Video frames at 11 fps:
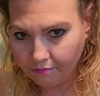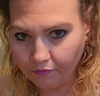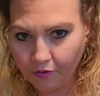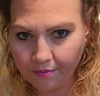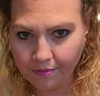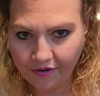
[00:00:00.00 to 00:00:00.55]

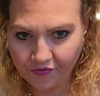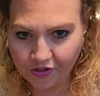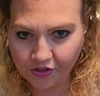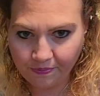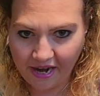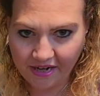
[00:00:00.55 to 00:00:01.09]
One of my
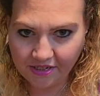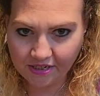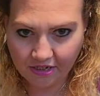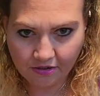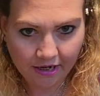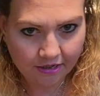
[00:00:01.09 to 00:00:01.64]
first batches,
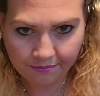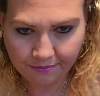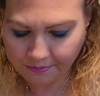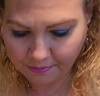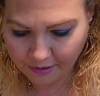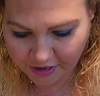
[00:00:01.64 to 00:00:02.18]
I tried to
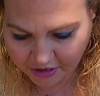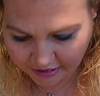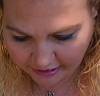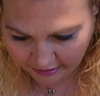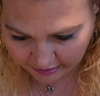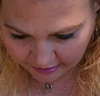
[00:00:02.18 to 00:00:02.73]
brush it
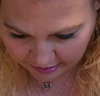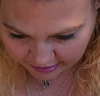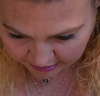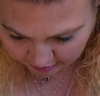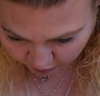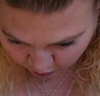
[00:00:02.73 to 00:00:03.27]
in and it didn't